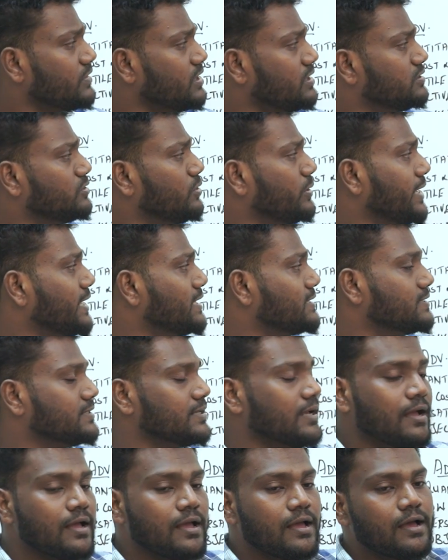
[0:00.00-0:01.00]
So
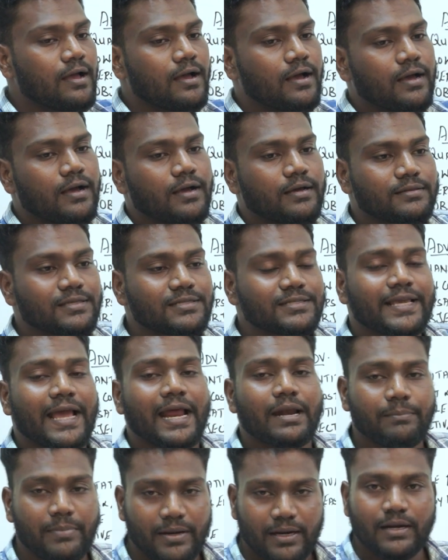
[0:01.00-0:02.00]
yes, this
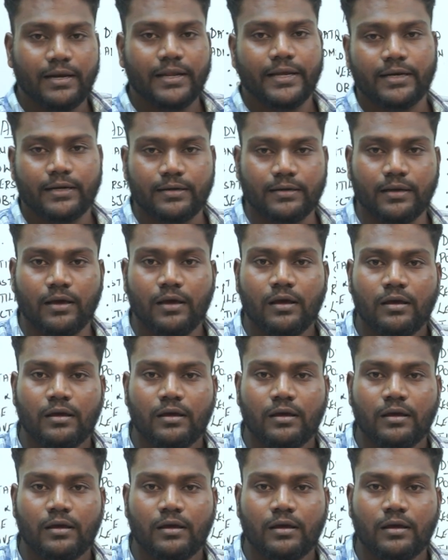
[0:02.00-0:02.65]
can be linked.